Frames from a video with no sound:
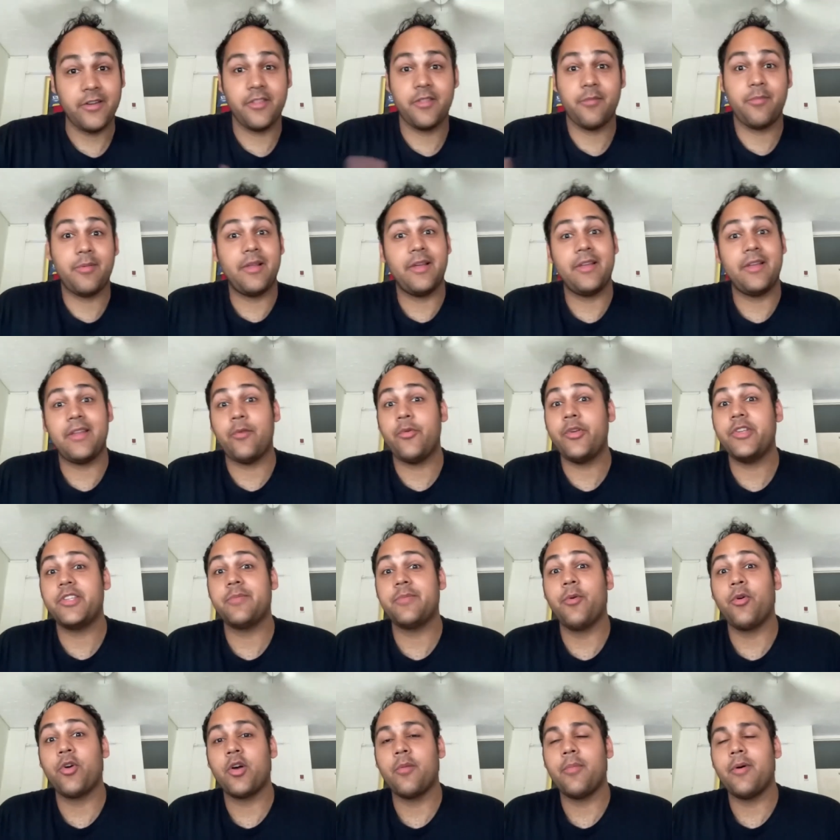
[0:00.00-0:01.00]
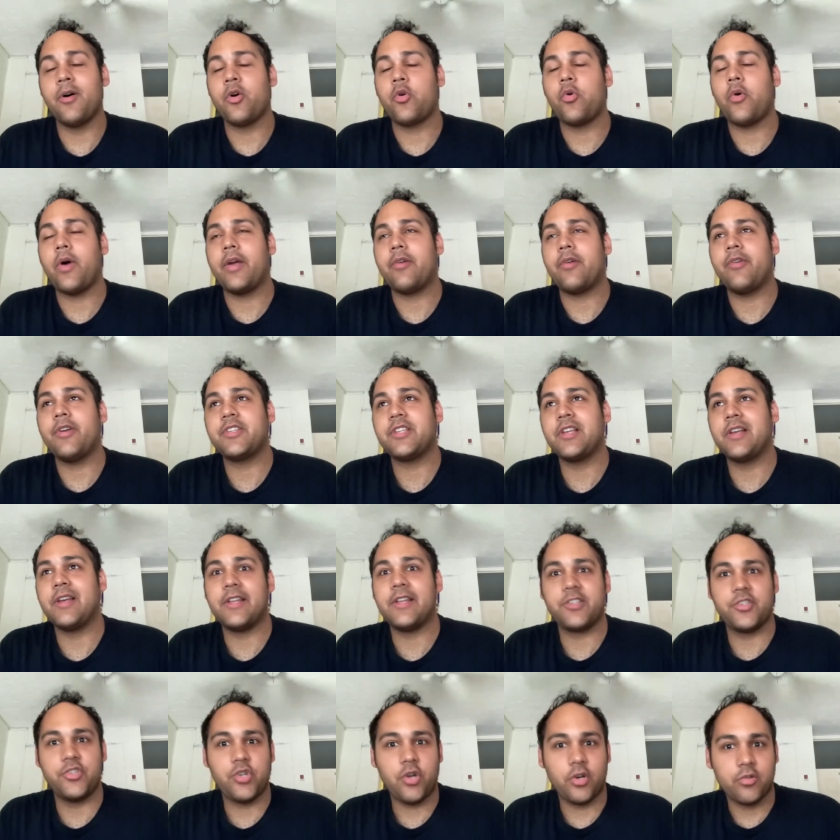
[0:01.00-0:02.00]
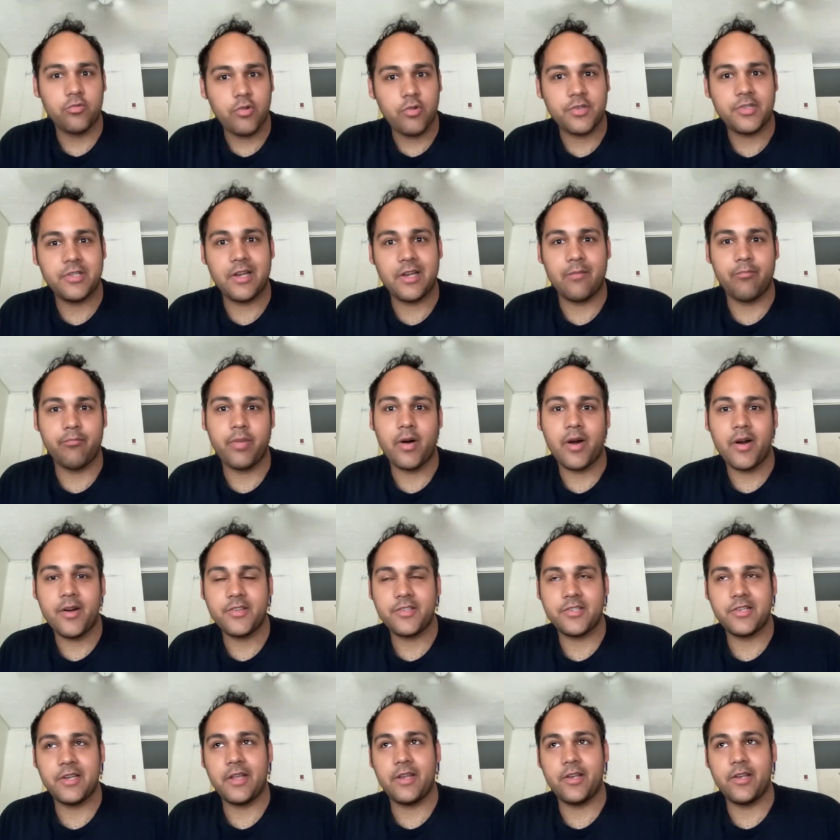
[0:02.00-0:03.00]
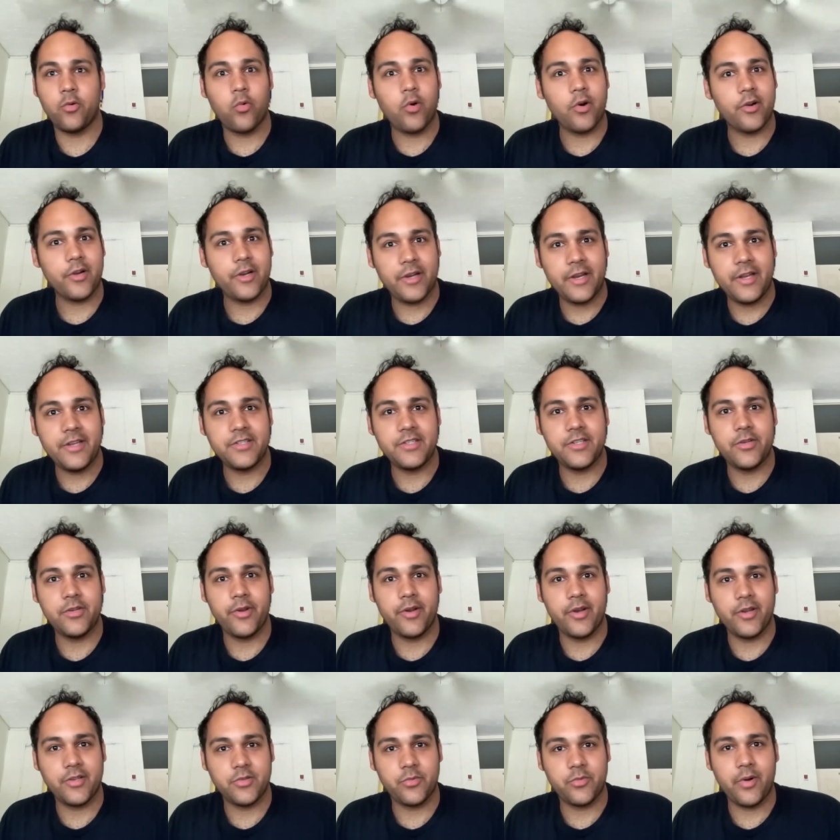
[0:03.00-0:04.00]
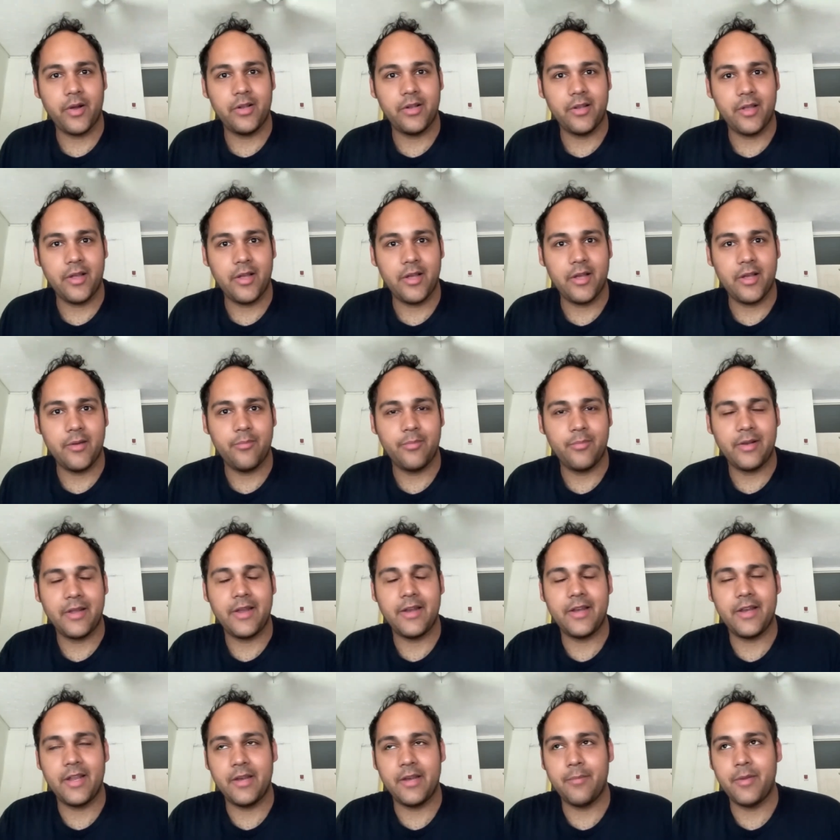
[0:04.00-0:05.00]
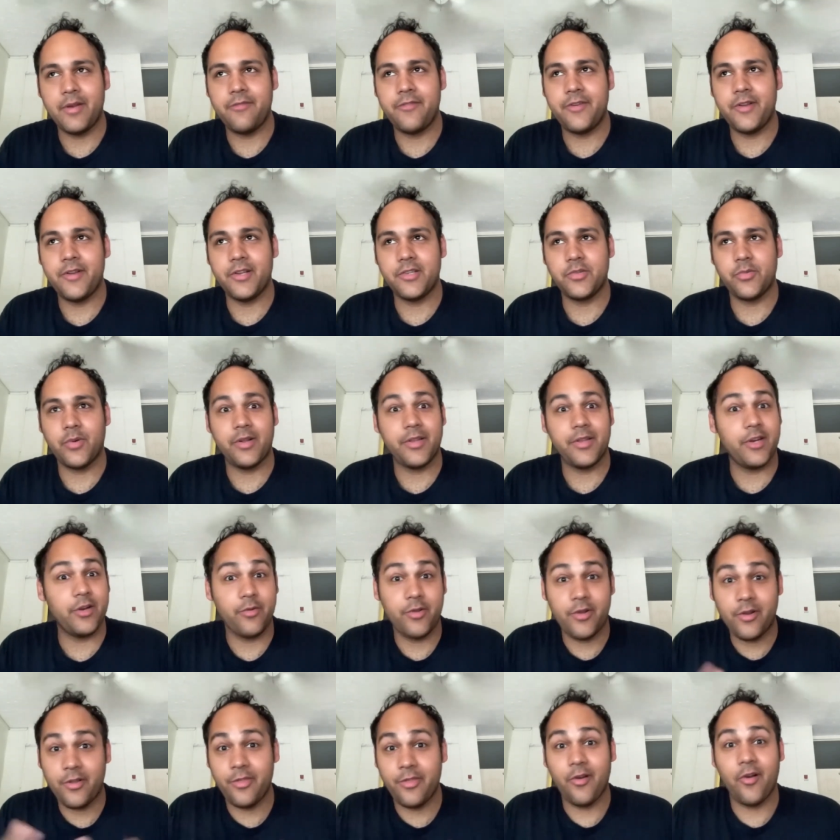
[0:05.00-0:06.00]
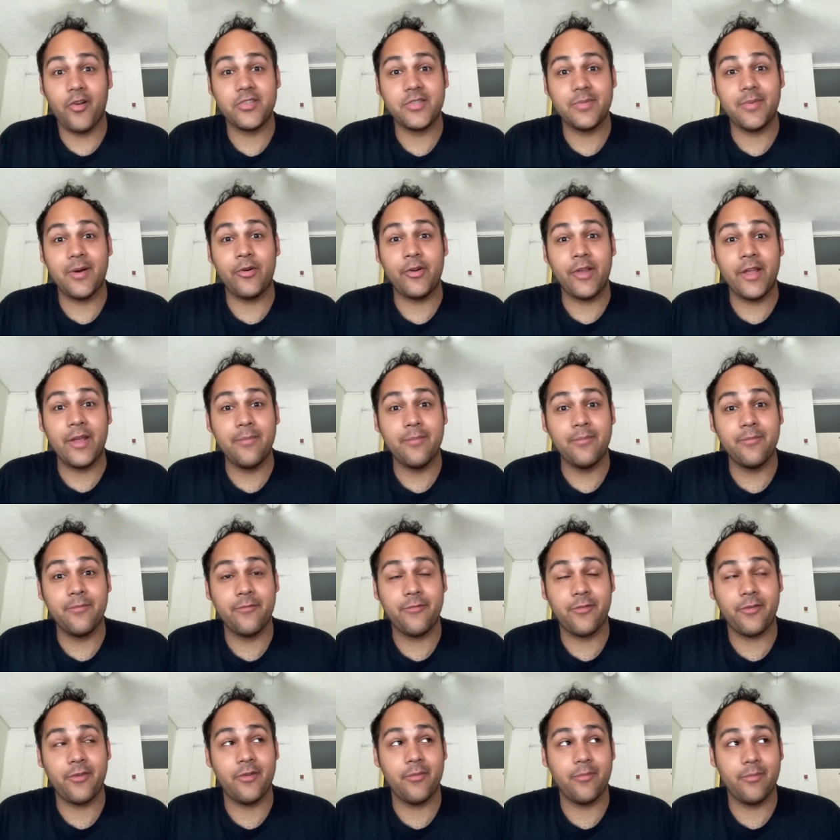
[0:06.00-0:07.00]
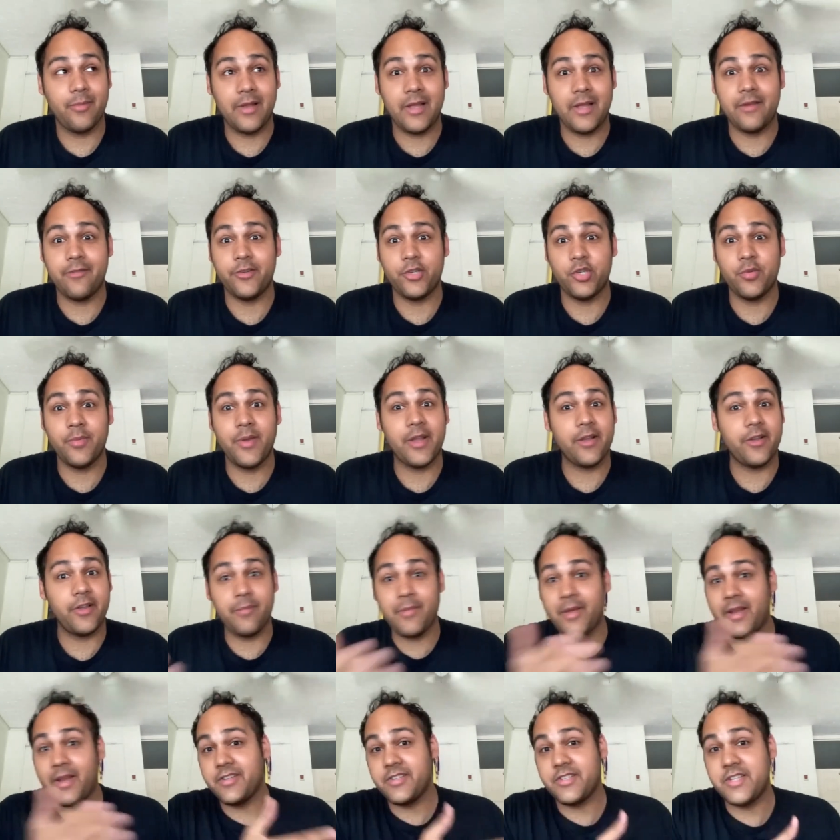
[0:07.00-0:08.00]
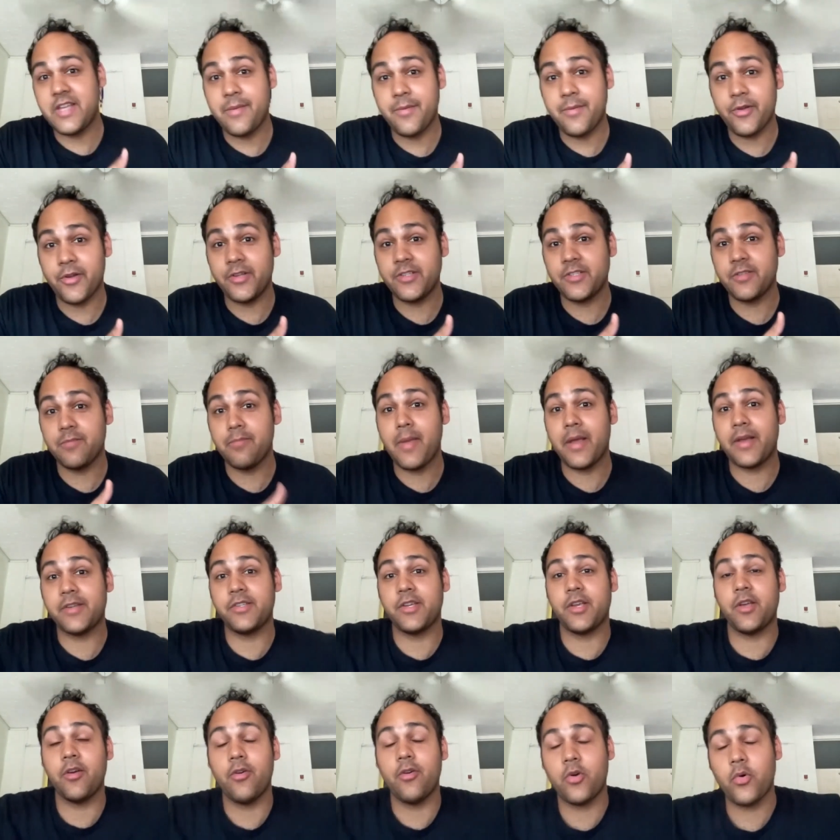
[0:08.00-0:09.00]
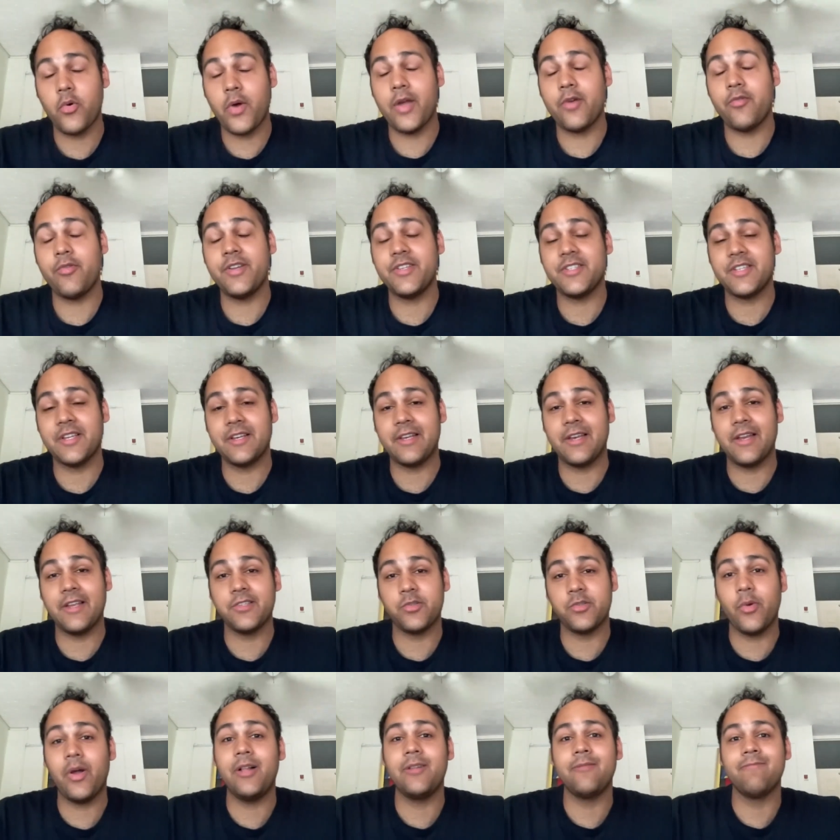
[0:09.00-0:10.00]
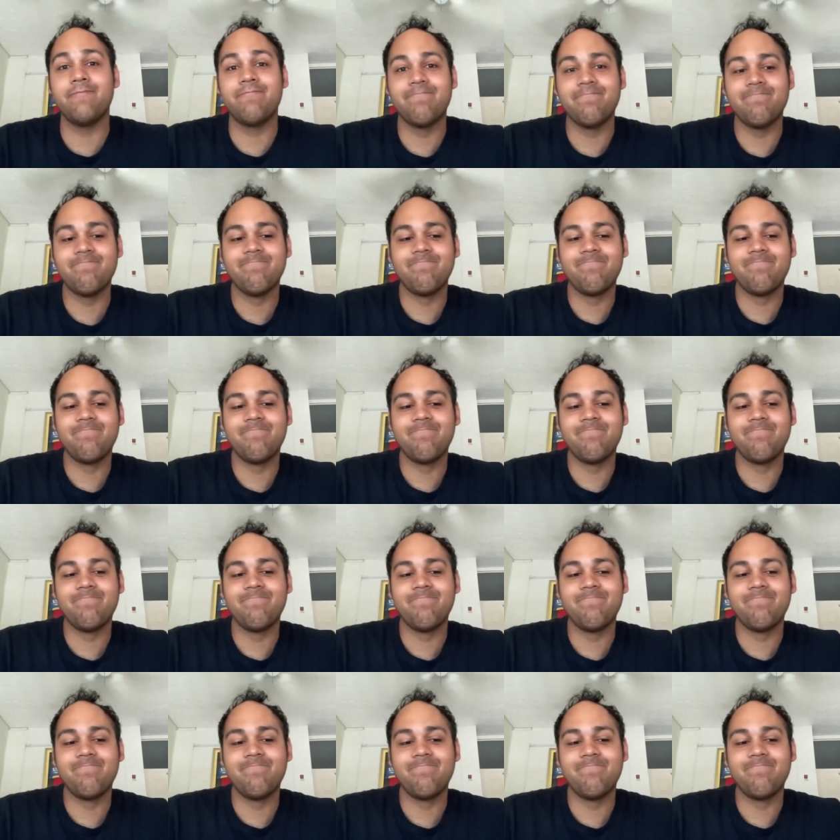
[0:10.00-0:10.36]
another player that we spoke about quite recently is Jon Russell at Barnsley and the work that he's doing as well, uh, playing in yeah. midfield. Well, you know, your thoughts about him for playing for Jamaica. He made his debut against Mexico quite recently as well.